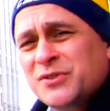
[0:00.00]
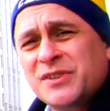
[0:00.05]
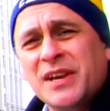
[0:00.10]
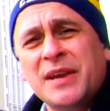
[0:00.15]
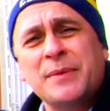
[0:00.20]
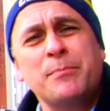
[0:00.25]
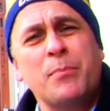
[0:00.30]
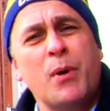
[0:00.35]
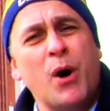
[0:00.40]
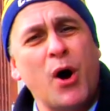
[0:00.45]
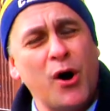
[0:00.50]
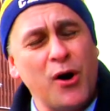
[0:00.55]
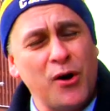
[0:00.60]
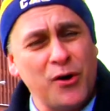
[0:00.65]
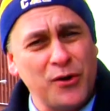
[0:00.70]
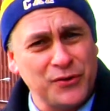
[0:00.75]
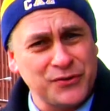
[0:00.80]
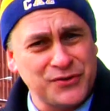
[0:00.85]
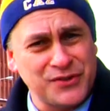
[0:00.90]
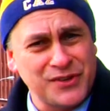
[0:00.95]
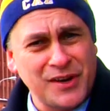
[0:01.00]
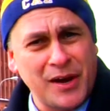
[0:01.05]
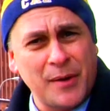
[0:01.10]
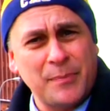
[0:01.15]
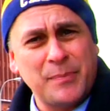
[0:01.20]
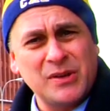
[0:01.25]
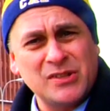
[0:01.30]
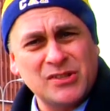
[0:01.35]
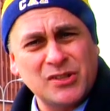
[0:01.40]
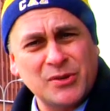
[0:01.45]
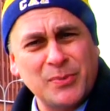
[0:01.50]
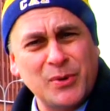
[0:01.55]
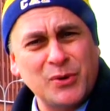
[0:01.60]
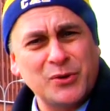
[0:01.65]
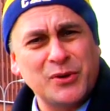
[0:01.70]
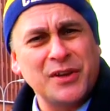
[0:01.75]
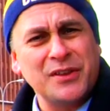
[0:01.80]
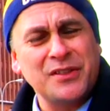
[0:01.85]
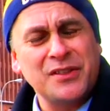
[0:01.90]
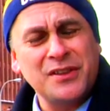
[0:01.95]
St. Paul's Episcopal
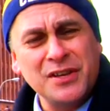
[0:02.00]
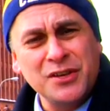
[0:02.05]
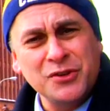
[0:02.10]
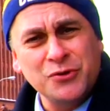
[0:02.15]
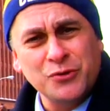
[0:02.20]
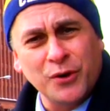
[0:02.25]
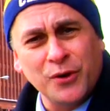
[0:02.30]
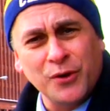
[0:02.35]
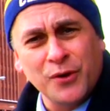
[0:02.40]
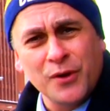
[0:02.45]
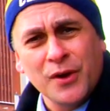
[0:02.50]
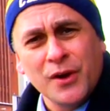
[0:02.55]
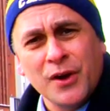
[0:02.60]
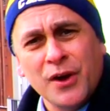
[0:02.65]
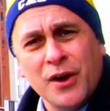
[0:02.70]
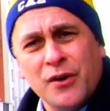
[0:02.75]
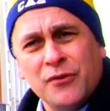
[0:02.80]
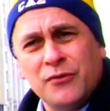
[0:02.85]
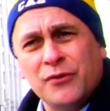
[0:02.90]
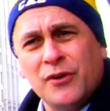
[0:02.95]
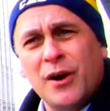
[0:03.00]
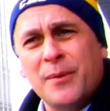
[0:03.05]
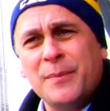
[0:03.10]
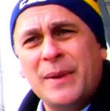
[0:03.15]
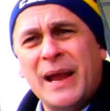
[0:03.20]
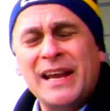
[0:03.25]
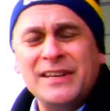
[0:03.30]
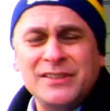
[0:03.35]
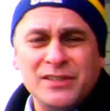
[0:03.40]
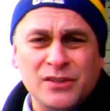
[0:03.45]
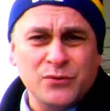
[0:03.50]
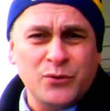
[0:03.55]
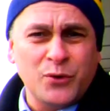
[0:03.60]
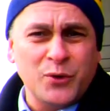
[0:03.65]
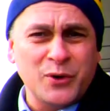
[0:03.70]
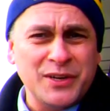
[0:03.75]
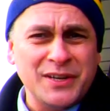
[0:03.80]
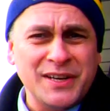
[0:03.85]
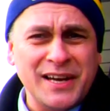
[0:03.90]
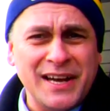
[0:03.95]
Cathedral from
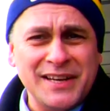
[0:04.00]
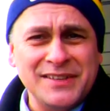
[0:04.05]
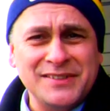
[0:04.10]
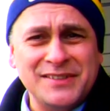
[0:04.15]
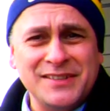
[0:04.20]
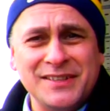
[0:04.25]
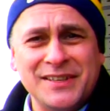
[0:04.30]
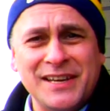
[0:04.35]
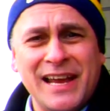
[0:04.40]
1849 to